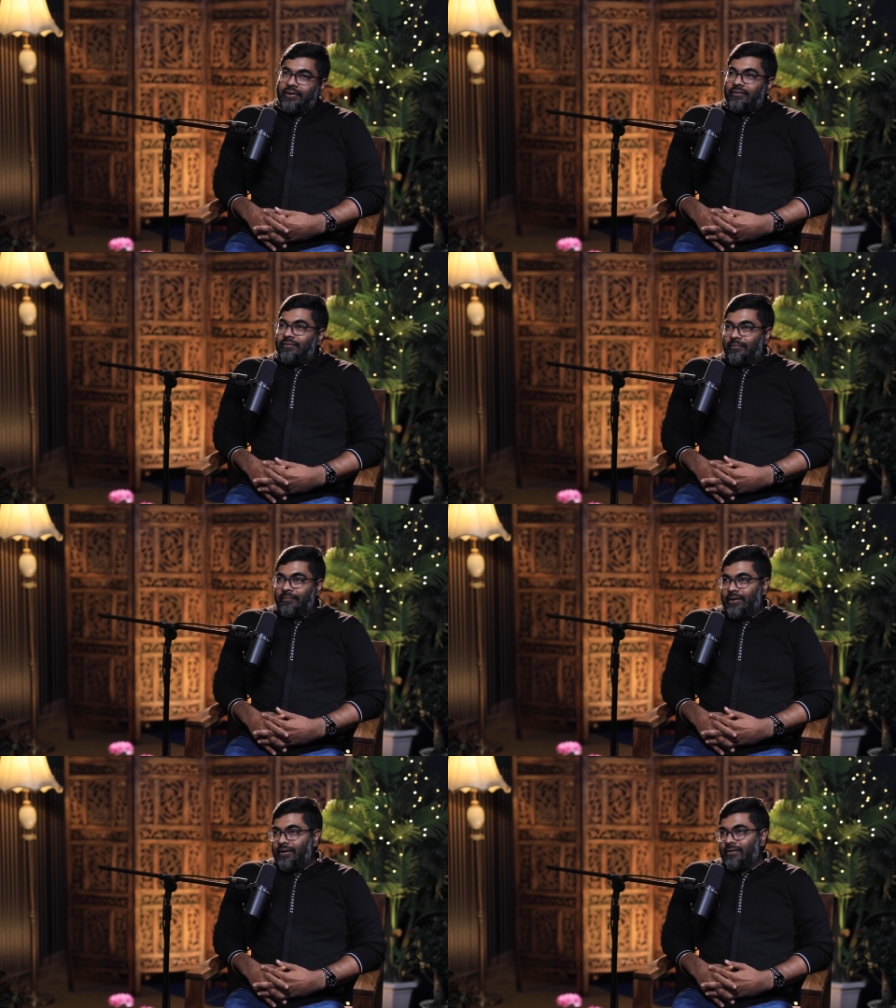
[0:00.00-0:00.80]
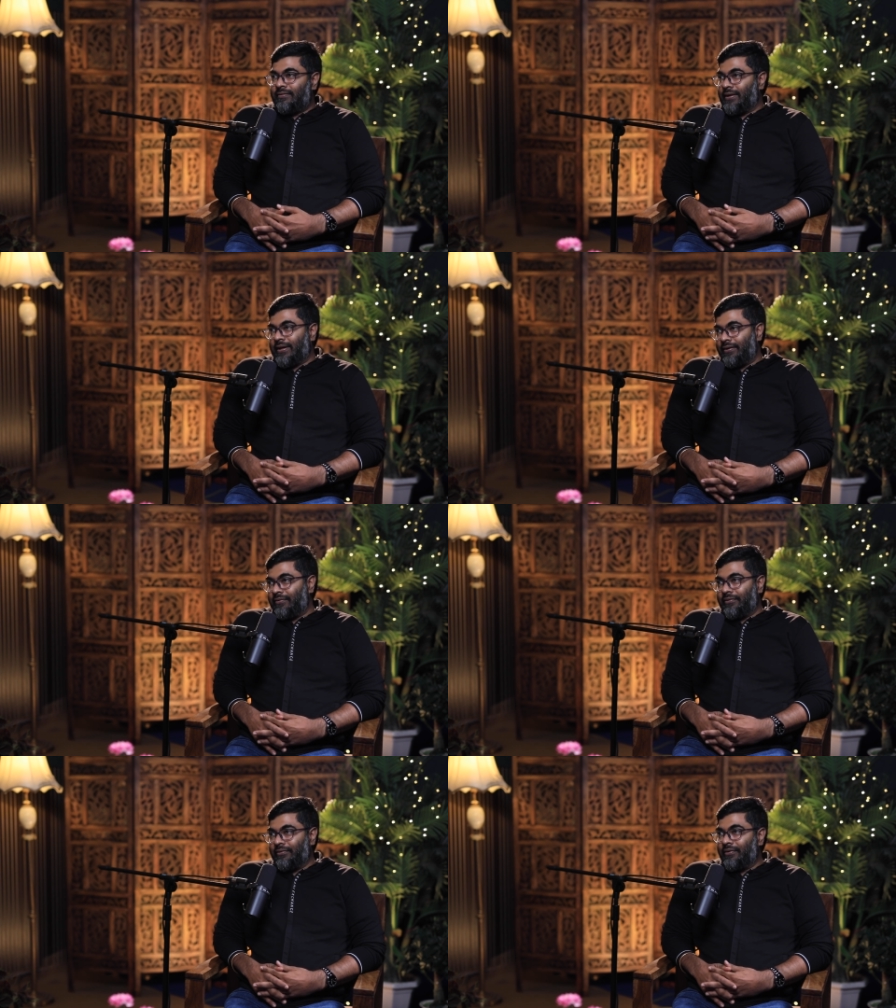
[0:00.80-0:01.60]
you can simulate the
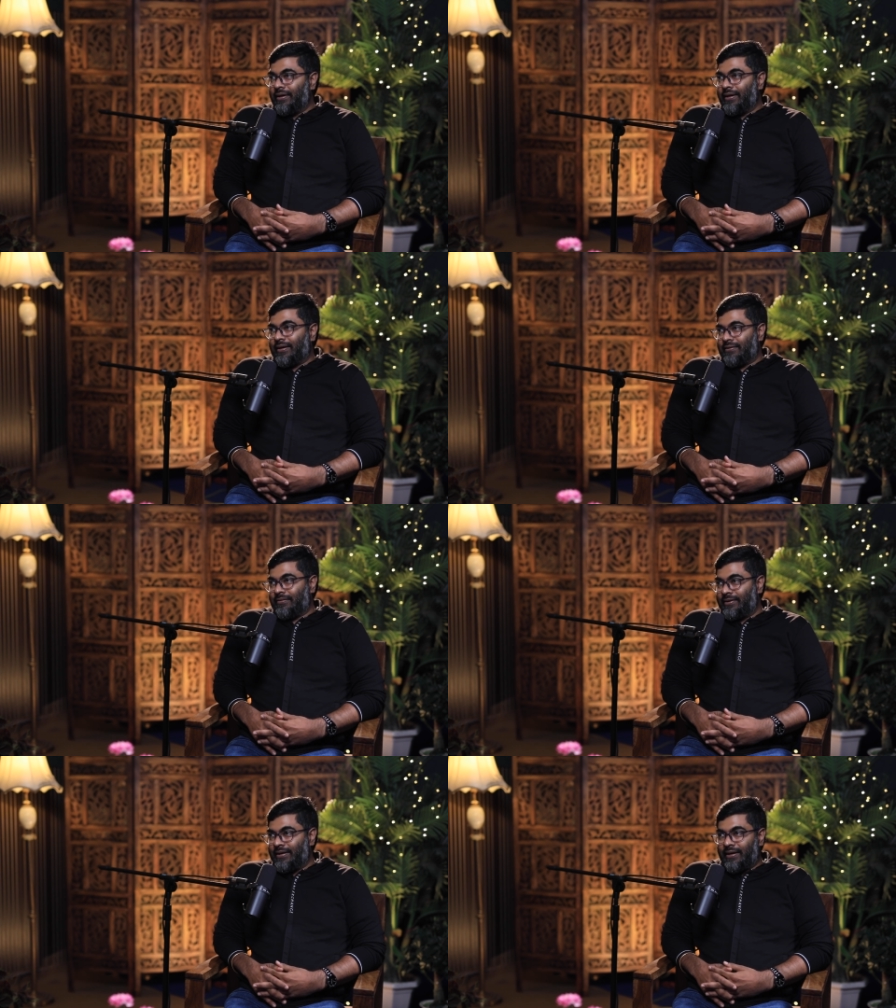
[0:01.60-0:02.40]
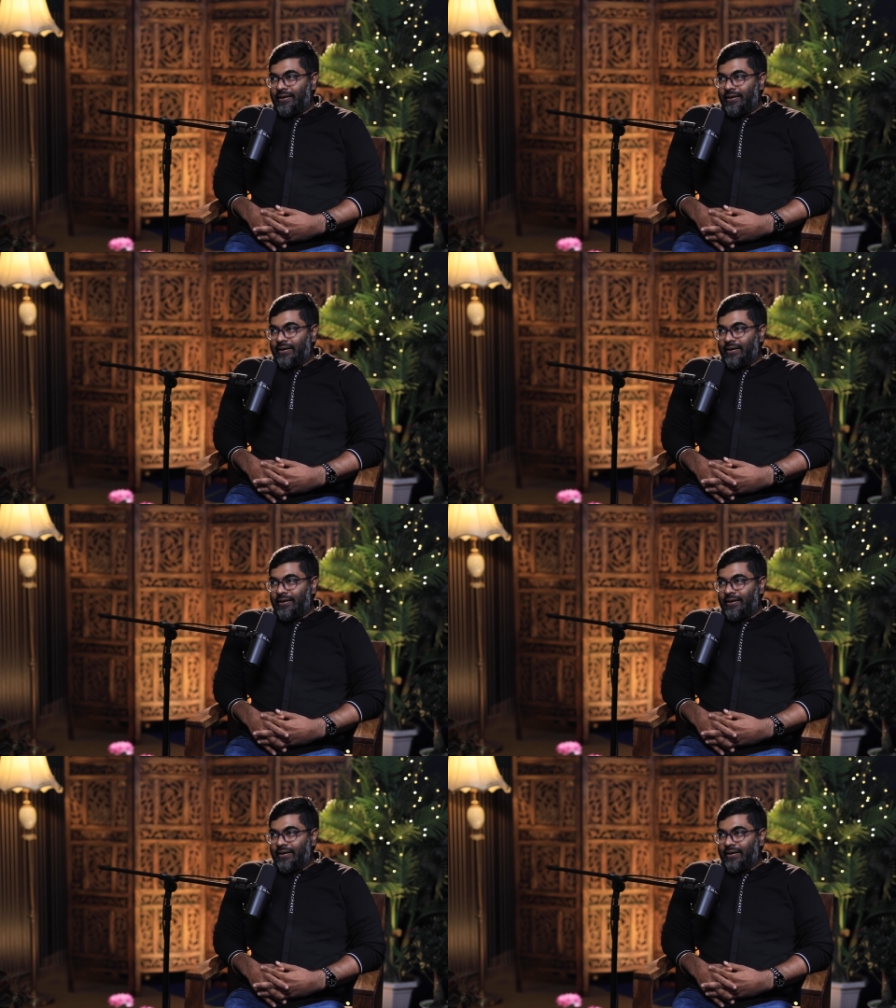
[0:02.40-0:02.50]
scenario. You don't need a customer data.